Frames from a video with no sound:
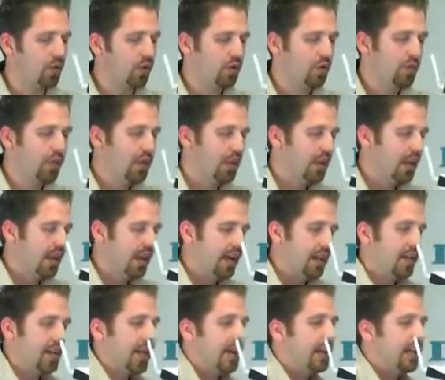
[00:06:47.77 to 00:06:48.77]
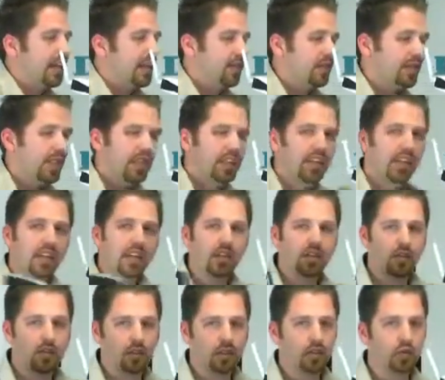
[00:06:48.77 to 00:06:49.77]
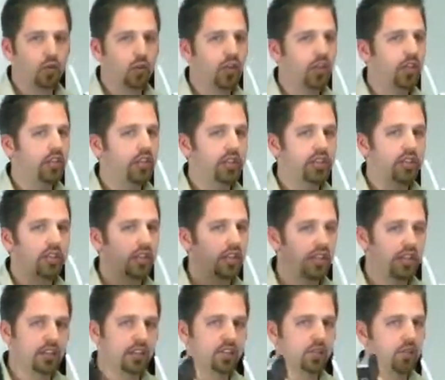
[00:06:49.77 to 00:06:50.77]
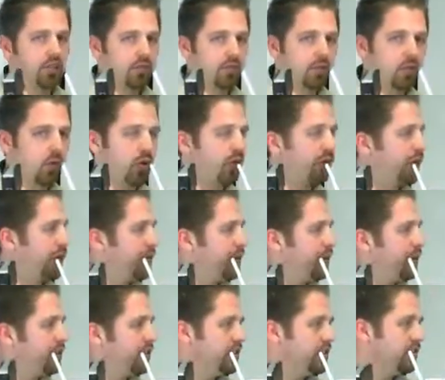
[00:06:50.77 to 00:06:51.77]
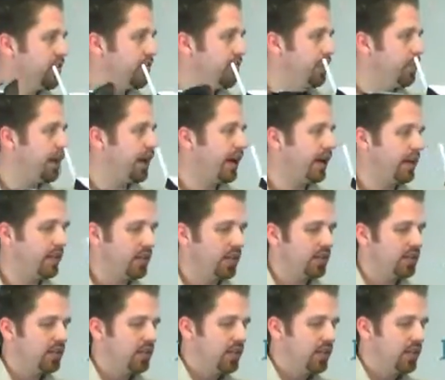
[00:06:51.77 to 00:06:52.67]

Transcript: room, and then I could even take that into a switch and connect 4 or 5 PCs off the back of this.